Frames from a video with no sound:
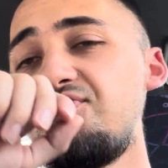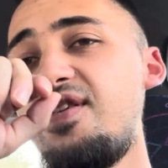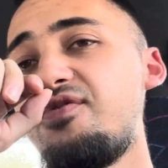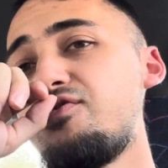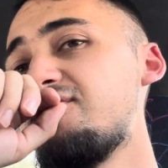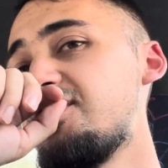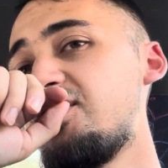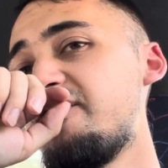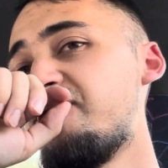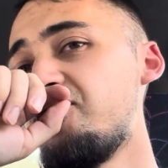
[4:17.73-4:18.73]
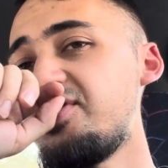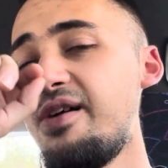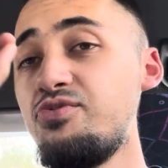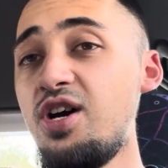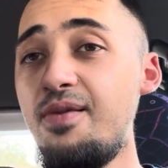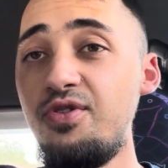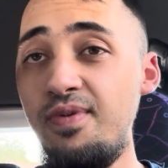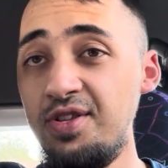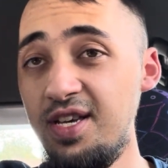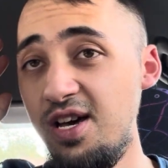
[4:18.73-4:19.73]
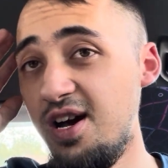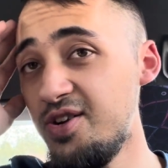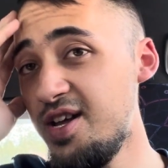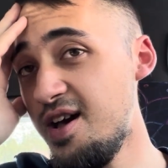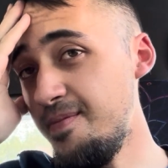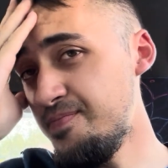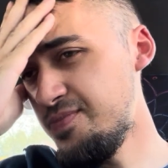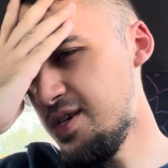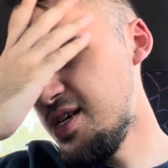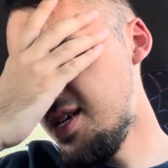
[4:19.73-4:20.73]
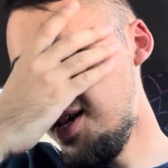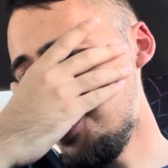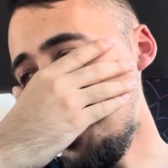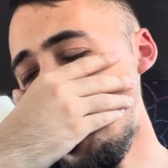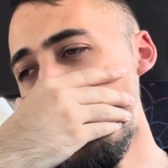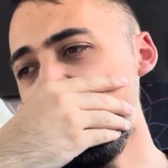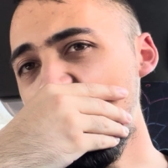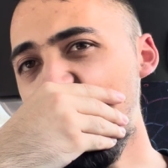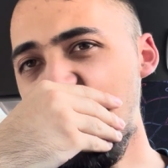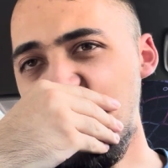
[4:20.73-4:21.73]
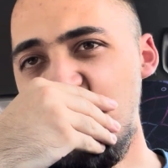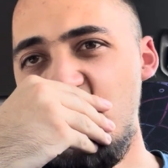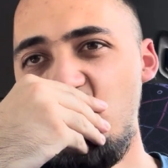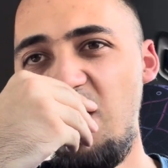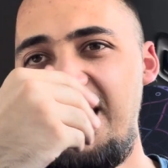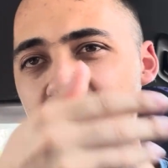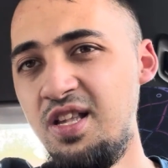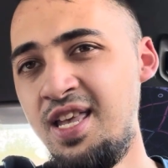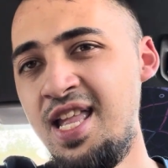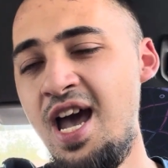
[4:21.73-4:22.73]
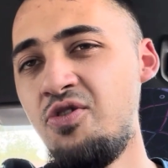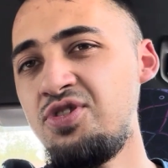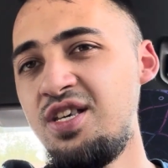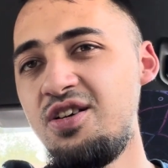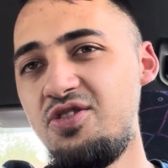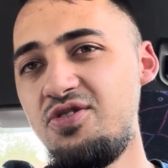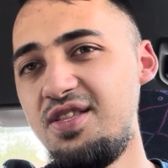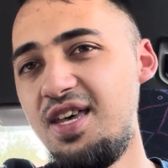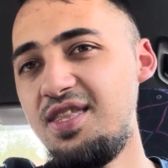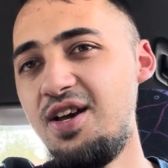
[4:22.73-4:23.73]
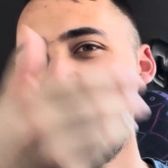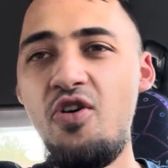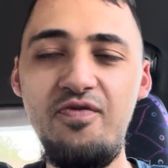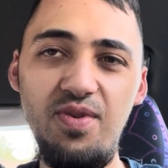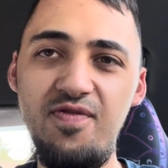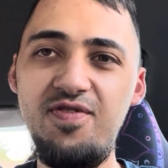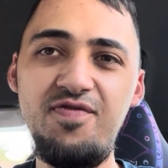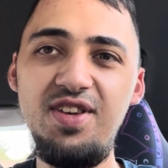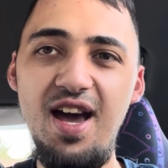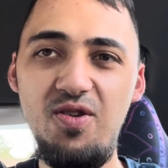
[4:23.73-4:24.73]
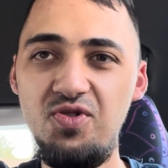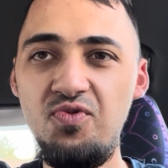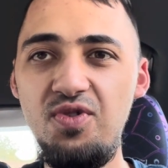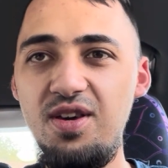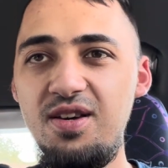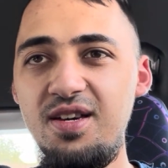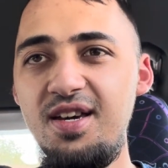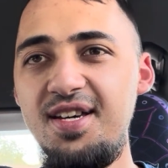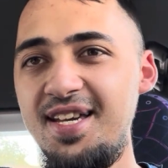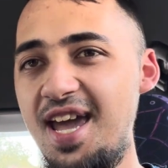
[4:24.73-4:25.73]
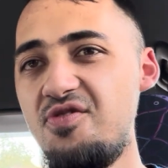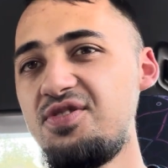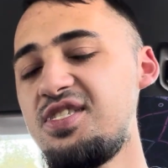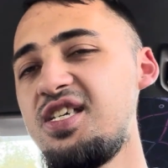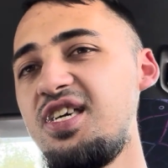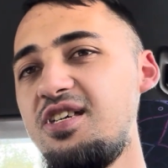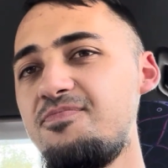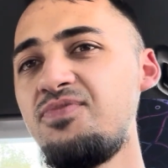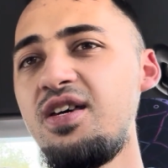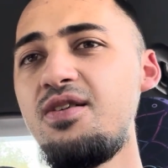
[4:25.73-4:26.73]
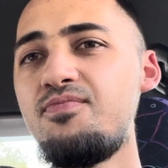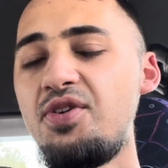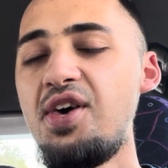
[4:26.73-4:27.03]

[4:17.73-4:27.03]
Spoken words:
you have a really good full time job you're about to get hired at. Then I'll be like, yo, like 10 hours here, and then they're offering me 50 hours a week, guaranteed. But